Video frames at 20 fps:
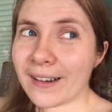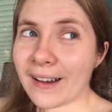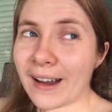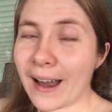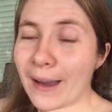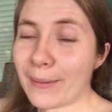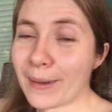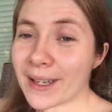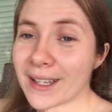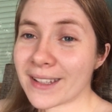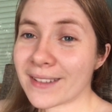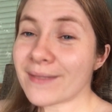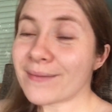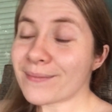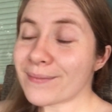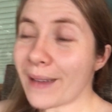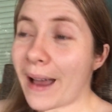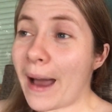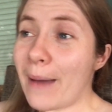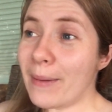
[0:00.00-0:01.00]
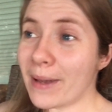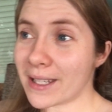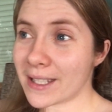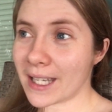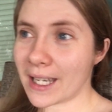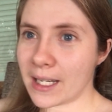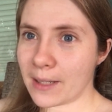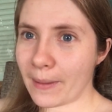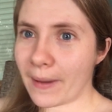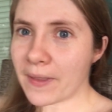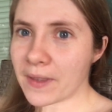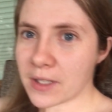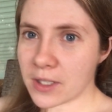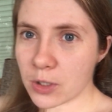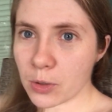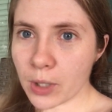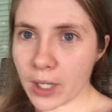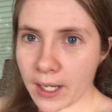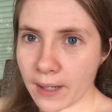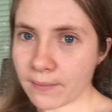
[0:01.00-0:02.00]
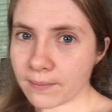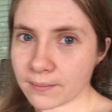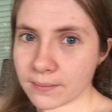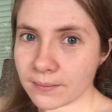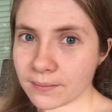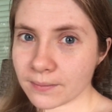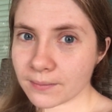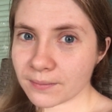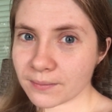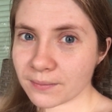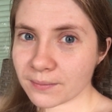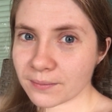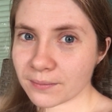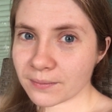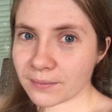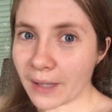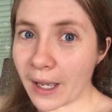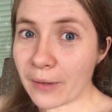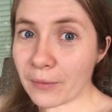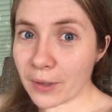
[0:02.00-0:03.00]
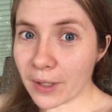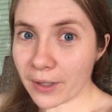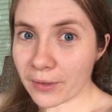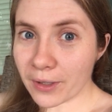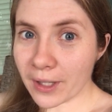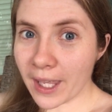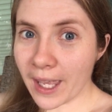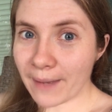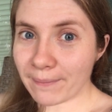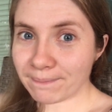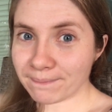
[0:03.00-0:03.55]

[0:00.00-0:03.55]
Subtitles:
I'm excited about this story. I really, really am.